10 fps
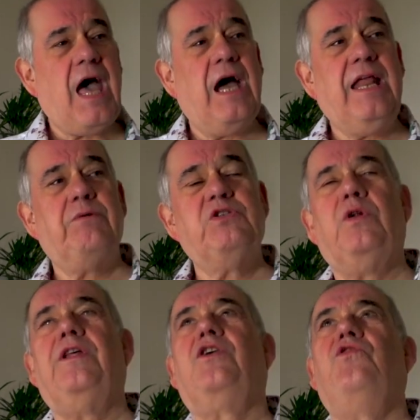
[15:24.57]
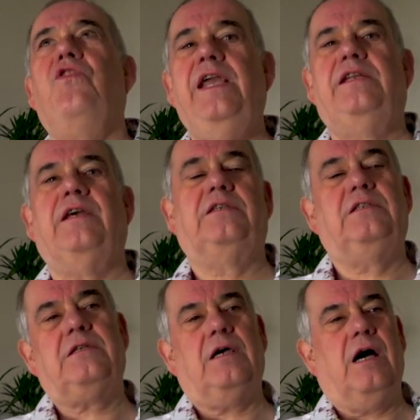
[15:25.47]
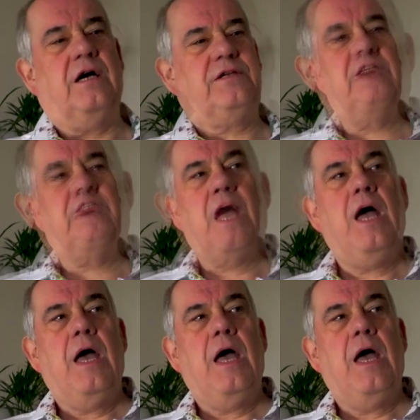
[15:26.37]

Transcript: and he was one of the greatest artists